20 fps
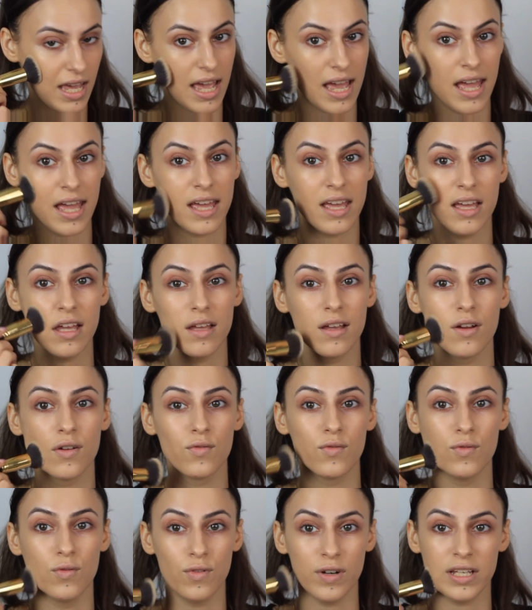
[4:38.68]
They
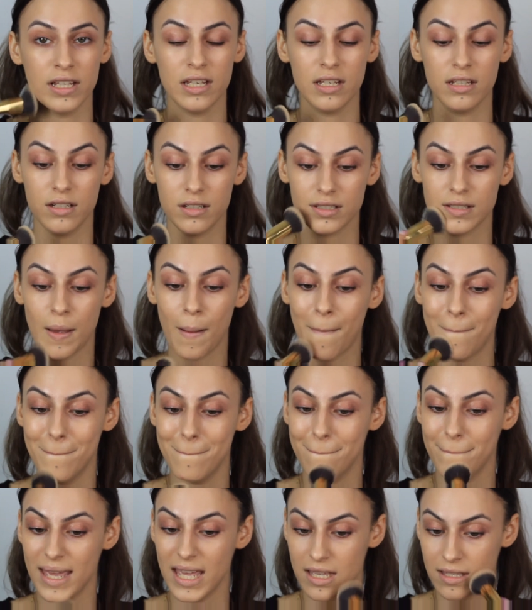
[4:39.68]
really looked
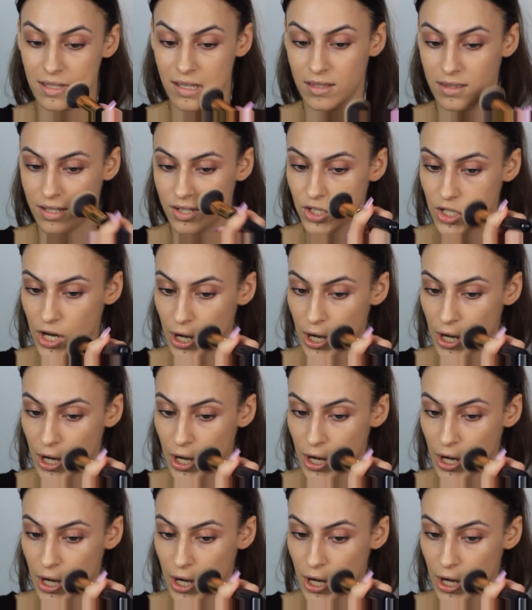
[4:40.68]
amazing this